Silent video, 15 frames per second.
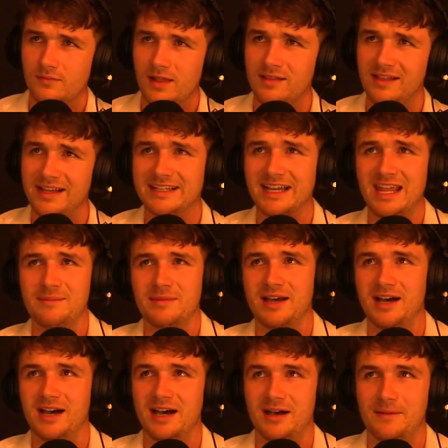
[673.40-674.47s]
like I
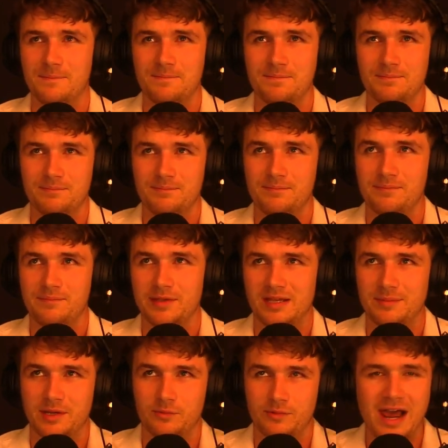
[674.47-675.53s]
am
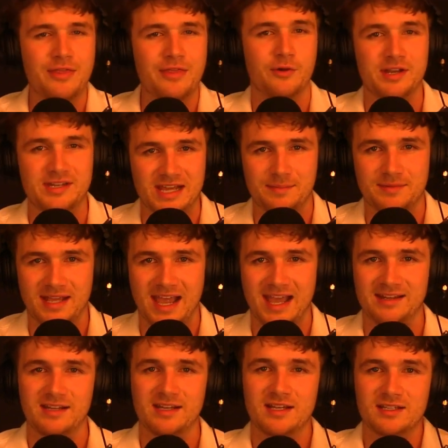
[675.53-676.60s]
becoming rather adept at
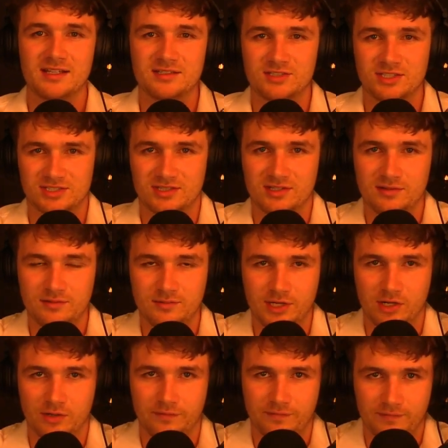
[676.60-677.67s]
just,
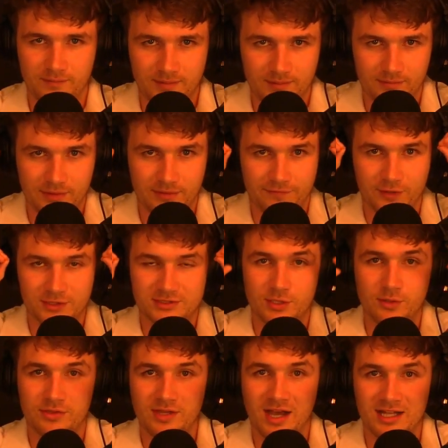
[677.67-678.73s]
the first
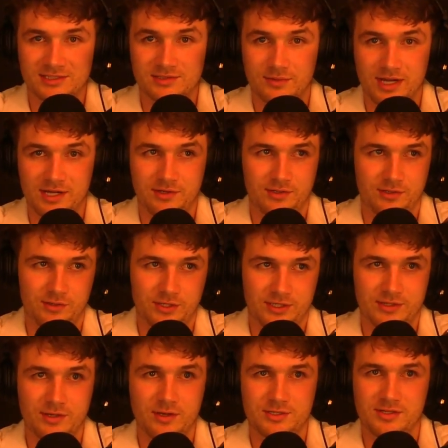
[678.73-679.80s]
two thoughts, right? You look at
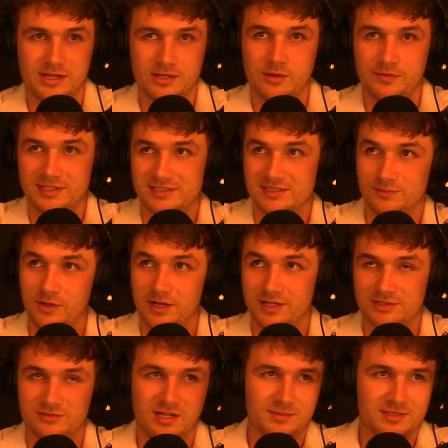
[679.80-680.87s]
those, and you're like, oh, this is one
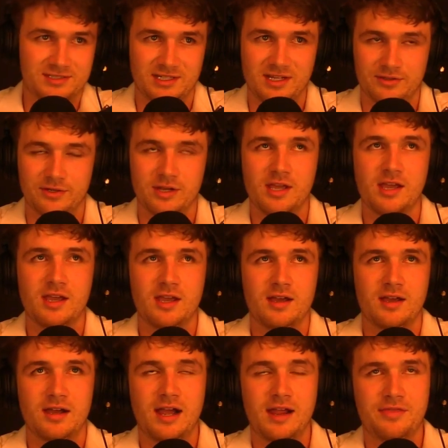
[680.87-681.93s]
extreme, this is the other.
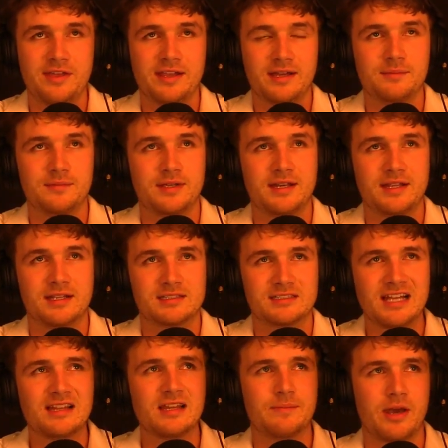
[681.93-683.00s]
I think I'm getting
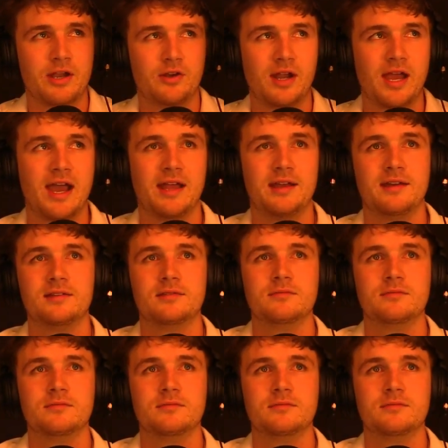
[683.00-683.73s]
slightly better at